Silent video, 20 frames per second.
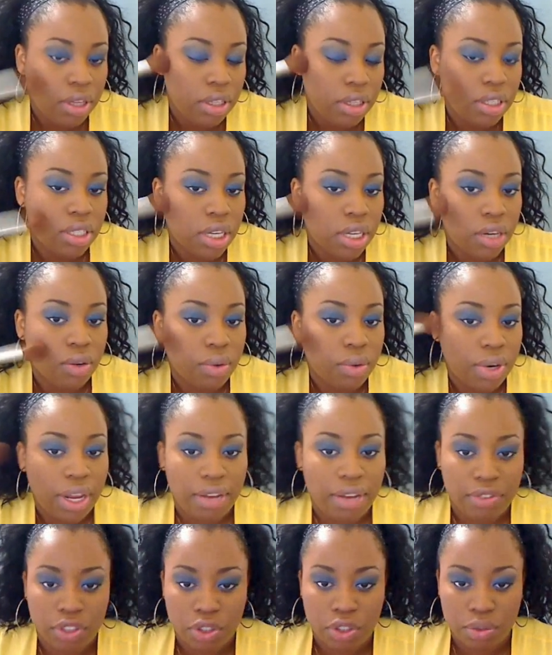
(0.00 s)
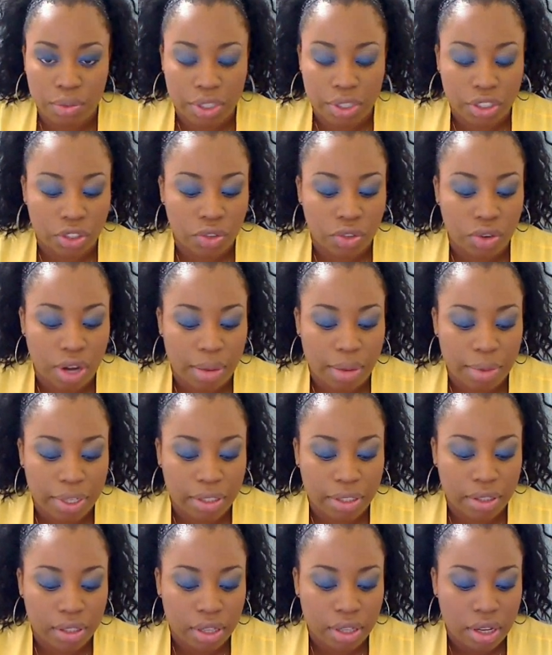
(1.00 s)
because I don't want to have too much
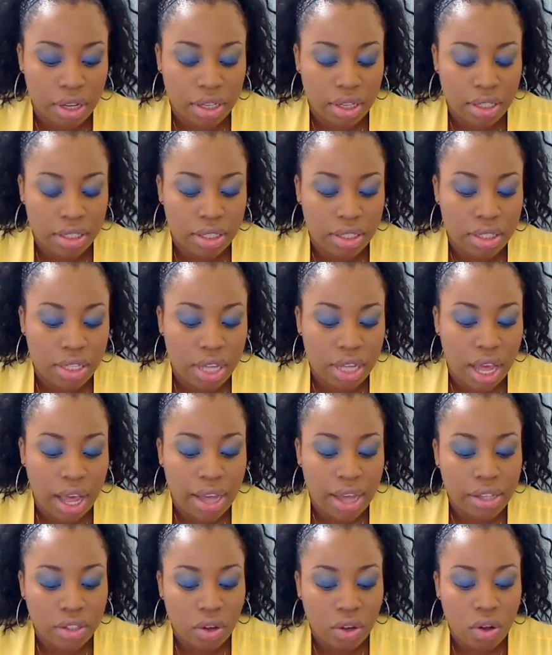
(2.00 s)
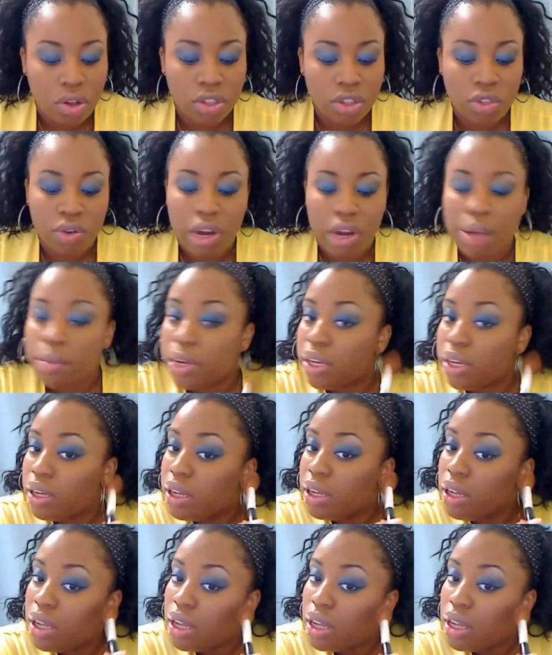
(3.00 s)
drama, since the eyes are all drama.